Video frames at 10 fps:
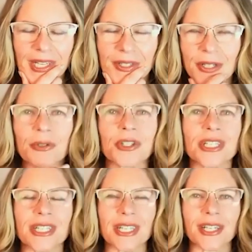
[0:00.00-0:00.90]
it's so
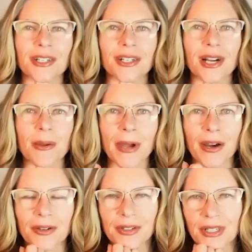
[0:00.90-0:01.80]
good to hear
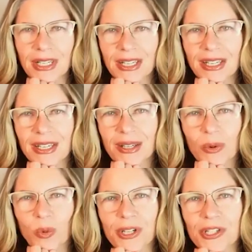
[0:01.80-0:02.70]
about
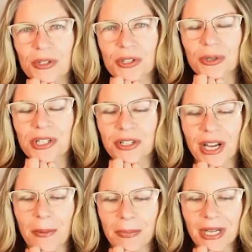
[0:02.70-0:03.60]
what you do in your
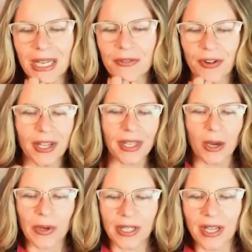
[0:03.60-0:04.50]
company.
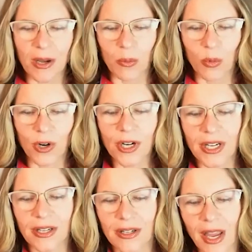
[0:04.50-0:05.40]
Frankly, I want to come
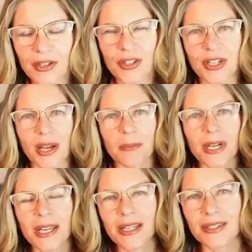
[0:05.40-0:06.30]
work at your
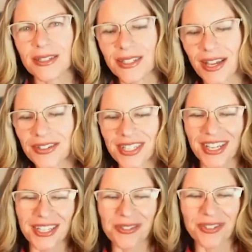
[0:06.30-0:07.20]
company because it sounds
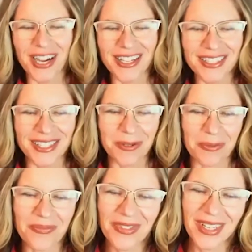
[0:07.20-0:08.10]
like you've got
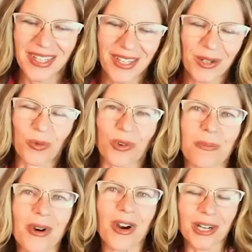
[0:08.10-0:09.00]
some
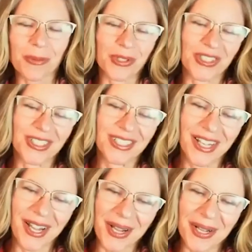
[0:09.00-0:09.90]

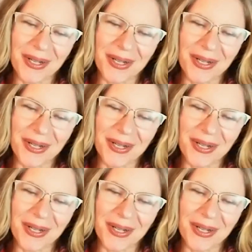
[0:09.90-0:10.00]
remarkable